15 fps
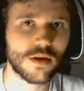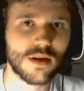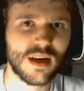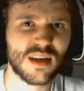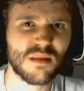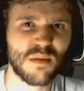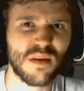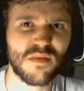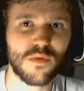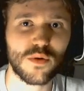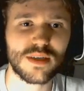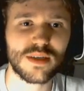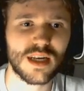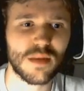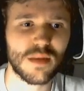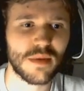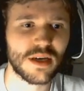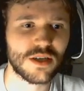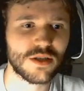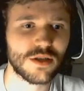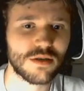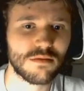You could add a bit of voice
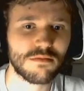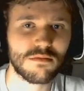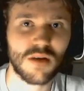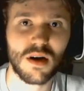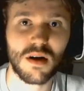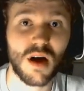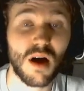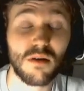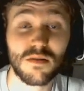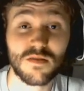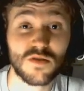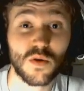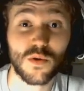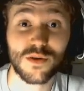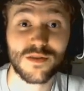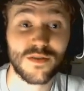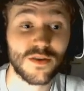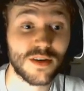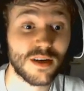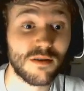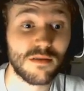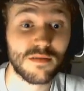animation. I, I would have talked
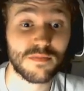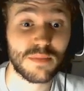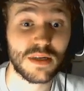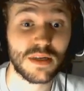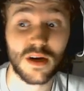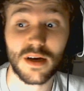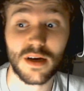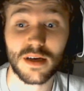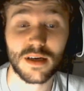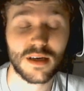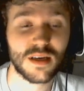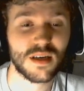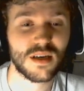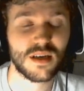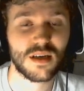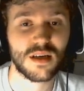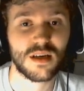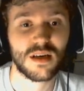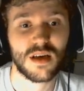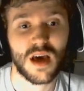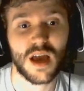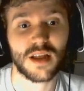for you. I would have been like,
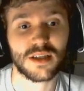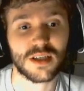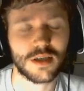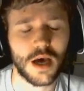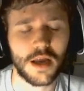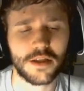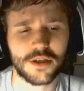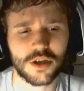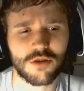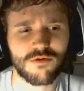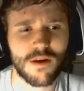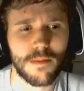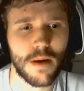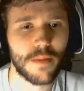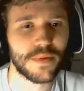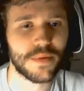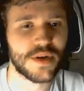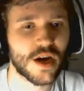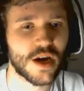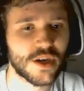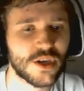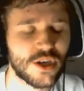and I decided to grab my
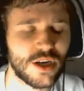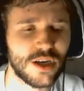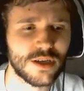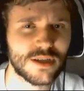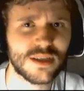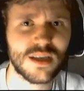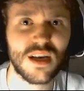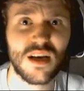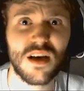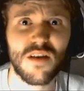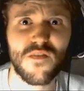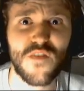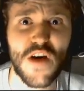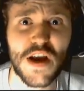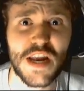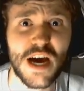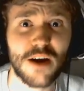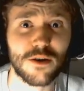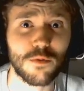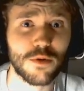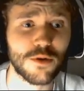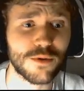binoculars, find
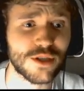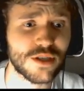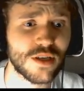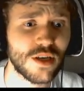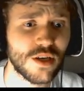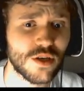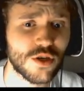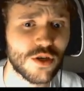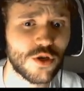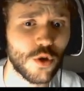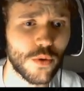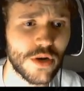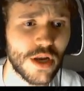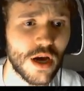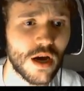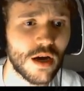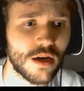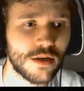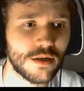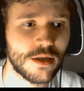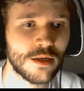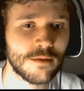out what was going
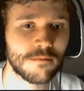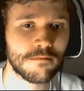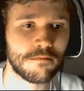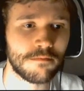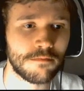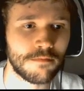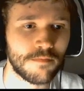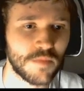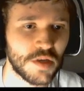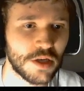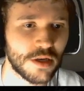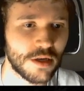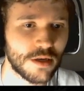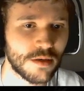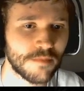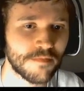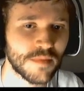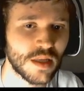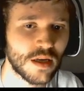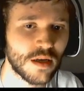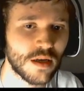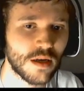on. Mm, yeah.
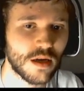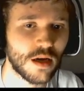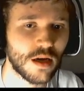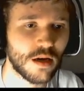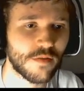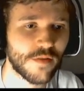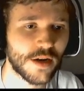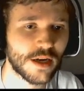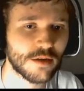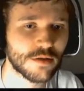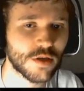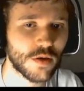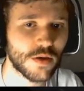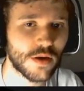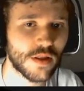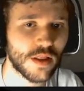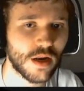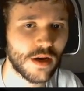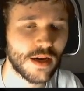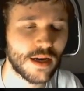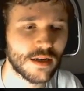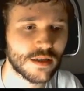Uh, find out what's going on at the
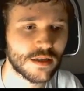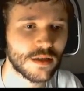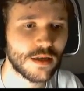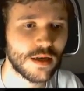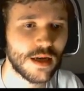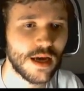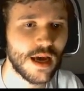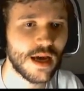lighthouse.